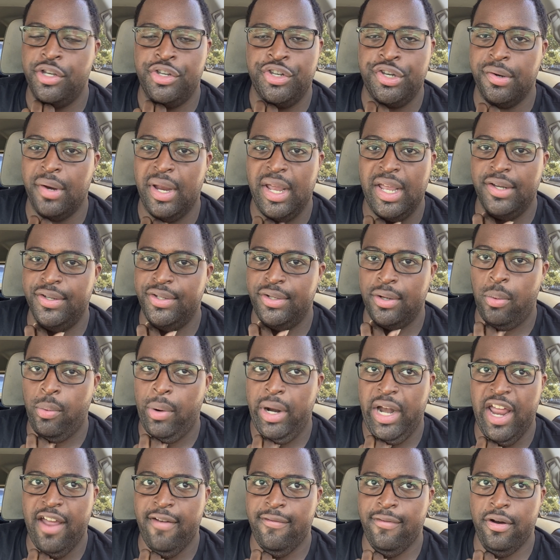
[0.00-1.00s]
drinks or
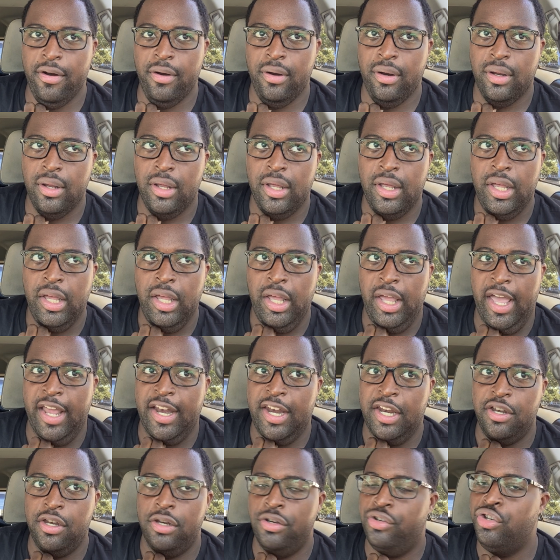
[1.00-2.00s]
whatever, and
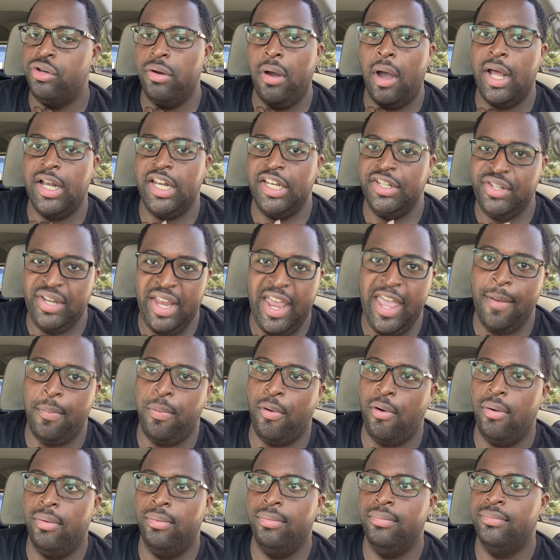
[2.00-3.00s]
then you draw on the
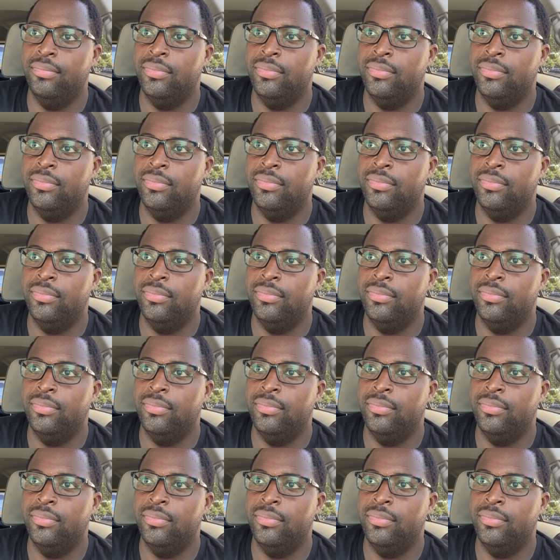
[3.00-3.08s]
table.